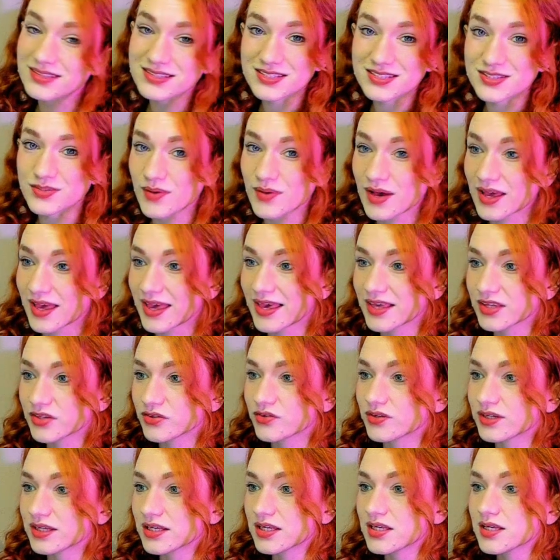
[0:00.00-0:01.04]
this is why
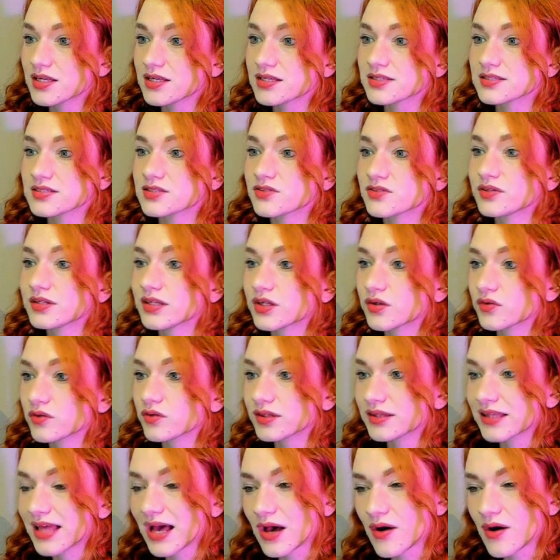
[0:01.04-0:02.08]
a3 is really
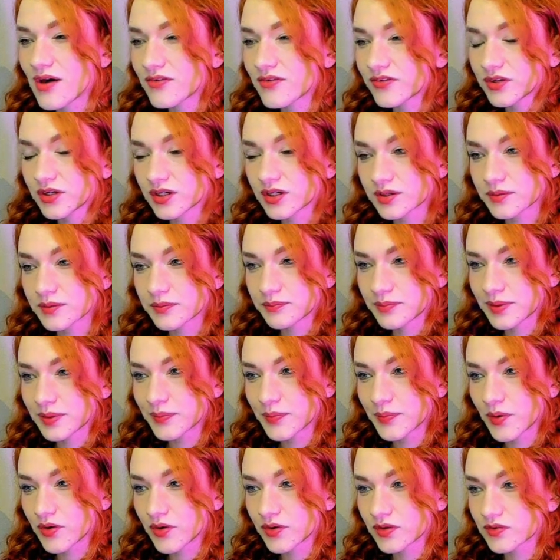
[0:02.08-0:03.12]
good. Now after
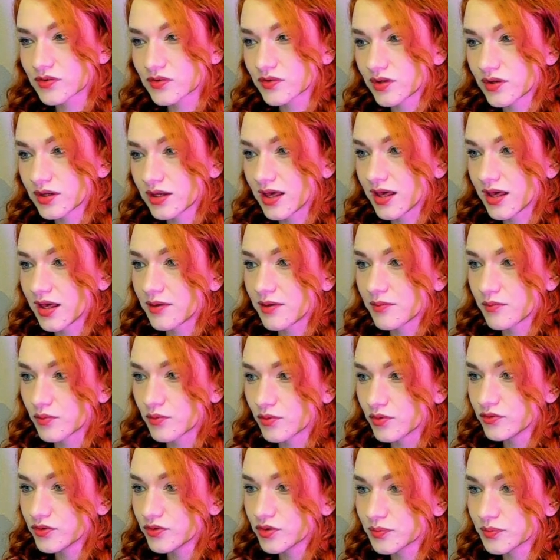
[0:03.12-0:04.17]
b pawn is gonna
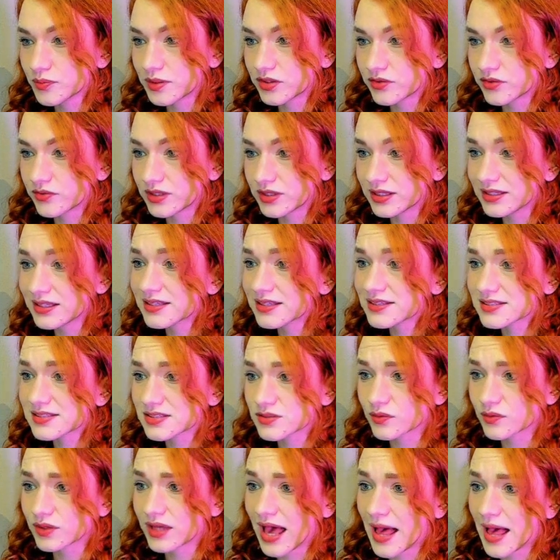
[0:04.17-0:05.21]
move to b3,
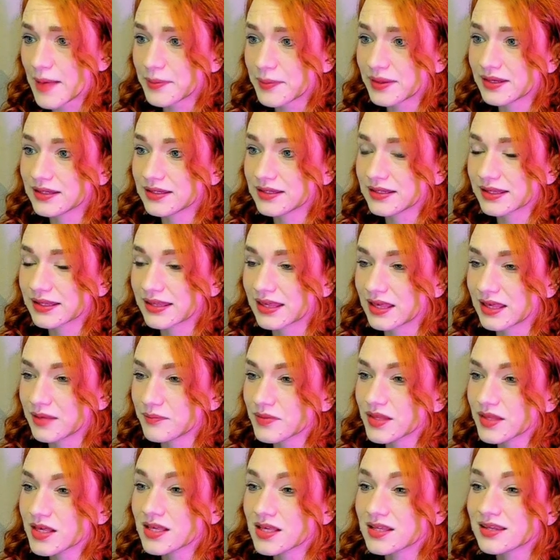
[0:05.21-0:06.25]
this is what happened in the
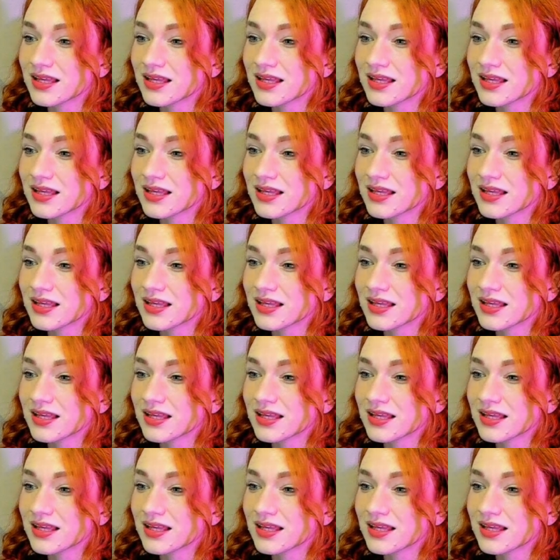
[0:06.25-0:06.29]
game.